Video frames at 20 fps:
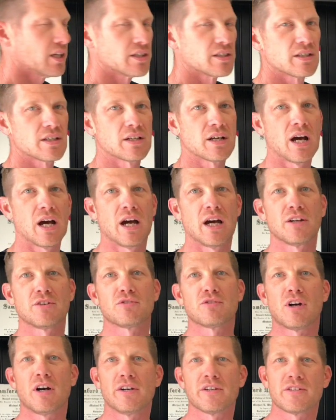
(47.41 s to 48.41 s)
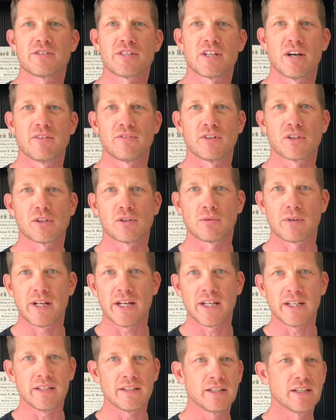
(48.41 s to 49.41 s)
draw yourself a
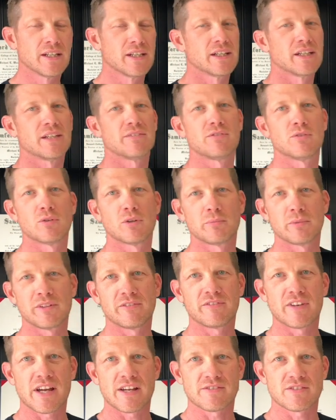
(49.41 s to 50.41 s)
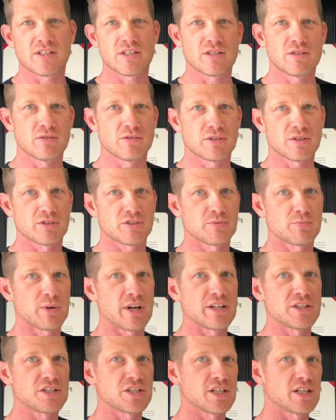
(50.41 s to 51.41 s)
grid. If you want to be fancy, use a
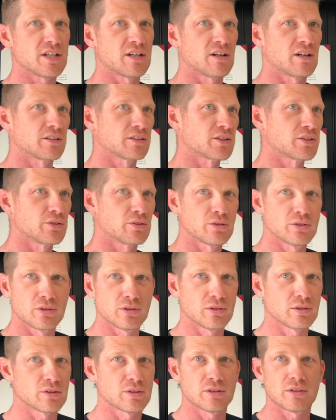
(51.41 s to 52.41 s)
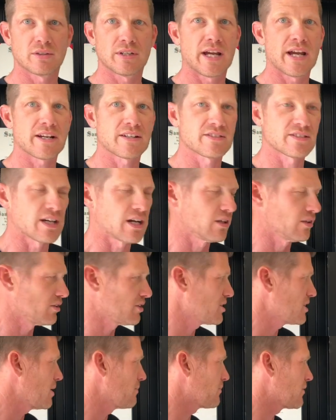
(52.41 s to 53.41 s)
spreadsheet on Google or Excel or
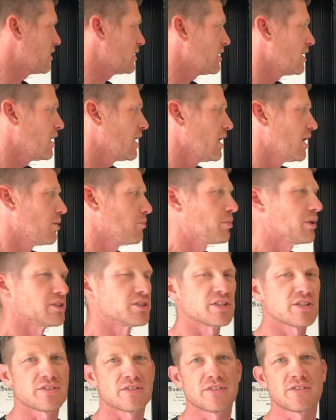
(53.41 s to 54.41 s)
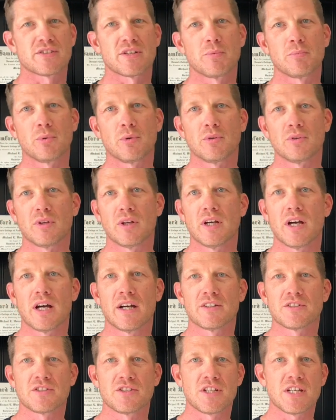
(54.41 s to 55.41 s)
something, but just a simple
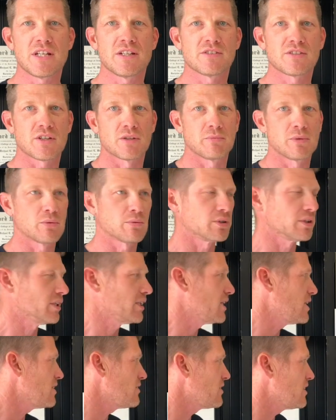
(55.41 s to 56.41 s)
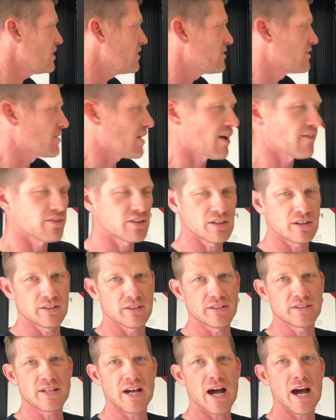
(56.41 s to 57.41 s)
sheet is going to be really easy. 7 on
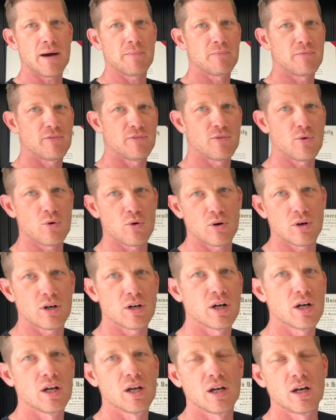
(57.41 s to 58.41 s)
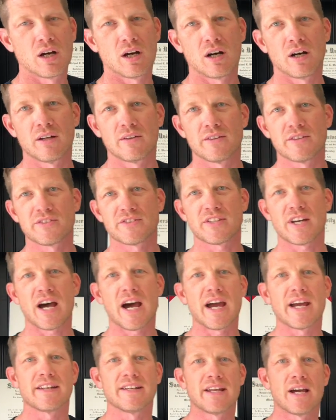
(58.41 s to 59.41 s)
the top, 4 on the
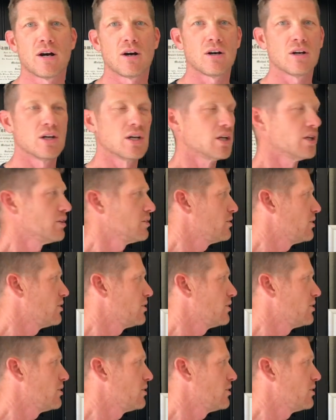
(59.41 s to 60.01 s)
side. Now, the